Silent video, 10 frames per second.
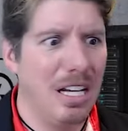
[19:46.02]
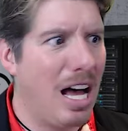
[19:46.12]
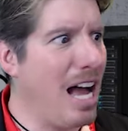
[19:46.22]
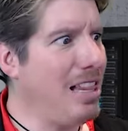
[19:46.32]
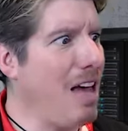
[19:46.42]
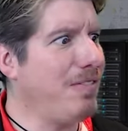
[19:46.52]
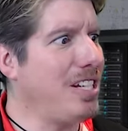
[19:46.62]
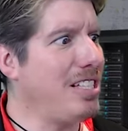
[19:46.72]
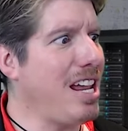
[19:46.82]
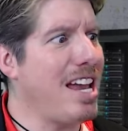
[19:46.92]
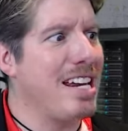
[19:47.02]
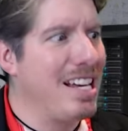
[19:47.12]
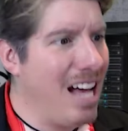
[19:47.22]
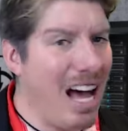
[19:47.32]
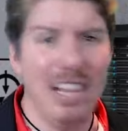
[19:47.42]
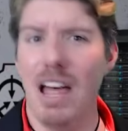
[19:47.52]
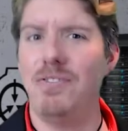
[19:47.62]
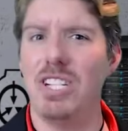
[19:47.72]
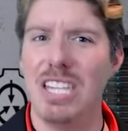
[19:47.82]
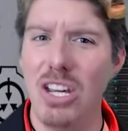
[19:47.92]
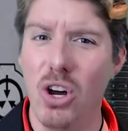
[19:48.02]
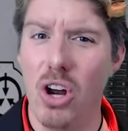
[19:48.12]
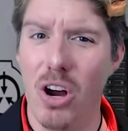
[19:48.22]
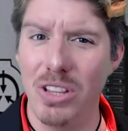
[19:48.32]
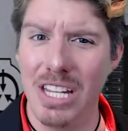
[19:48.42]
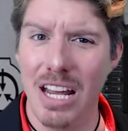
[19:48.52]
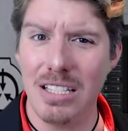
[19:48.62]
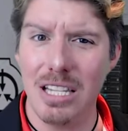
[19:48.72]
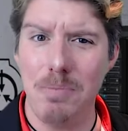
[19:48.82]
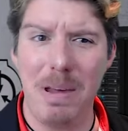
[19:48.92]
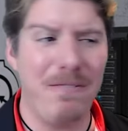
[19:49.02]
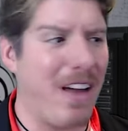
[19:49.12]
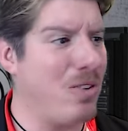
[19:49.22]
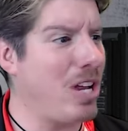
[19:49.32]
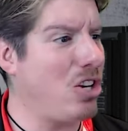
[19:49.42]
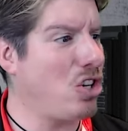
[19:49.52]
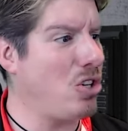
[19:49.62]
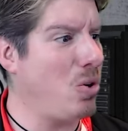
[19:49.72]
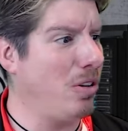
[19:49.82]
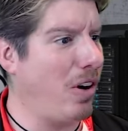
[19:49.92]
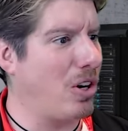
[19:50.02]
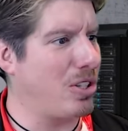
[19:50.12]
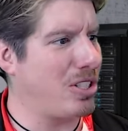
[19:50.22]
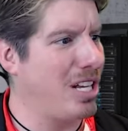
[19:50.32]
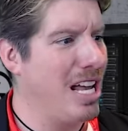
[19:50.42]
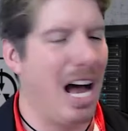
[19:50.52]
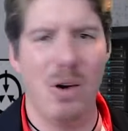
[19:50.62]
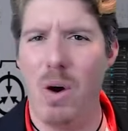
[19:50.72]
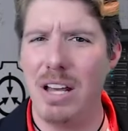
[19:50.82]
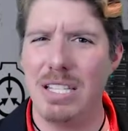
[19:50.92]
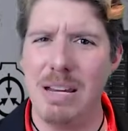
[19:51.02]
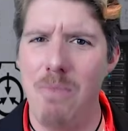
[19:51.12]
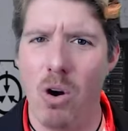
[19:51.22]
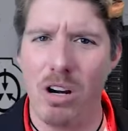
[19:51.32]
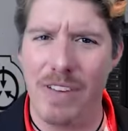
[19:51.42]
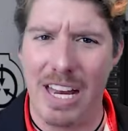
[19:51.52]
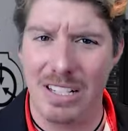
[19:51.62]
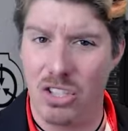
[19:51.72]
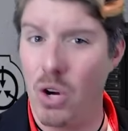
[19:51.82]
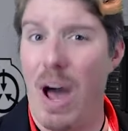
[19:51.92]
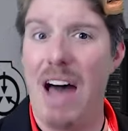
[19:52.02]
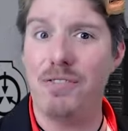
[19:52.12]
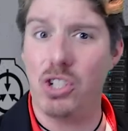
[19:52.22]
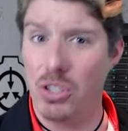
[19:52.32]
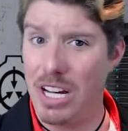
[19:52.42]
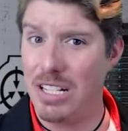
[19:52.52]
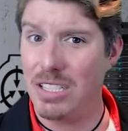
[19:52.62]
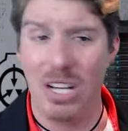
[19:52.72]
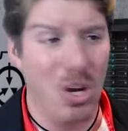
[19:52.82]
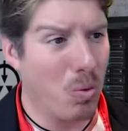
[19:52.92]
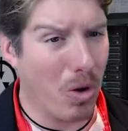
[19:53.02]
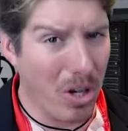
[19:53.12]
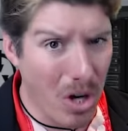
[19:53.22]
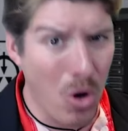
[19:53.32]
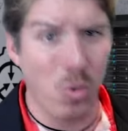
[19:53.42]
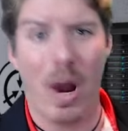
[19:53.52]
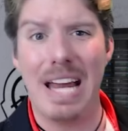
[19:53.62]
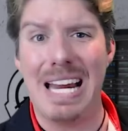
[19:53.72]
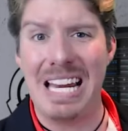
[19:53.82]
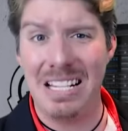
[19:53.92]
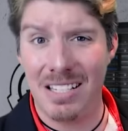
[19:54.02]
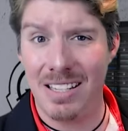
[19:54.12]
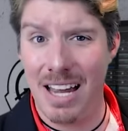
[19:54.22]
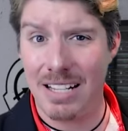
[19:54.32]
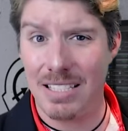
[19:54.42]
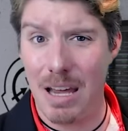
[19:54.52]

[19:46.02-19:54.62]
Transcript: I love to see it! I love to see good art in the SCP Foundation universe! I want to see more of it! So after this, We're going to go right into the next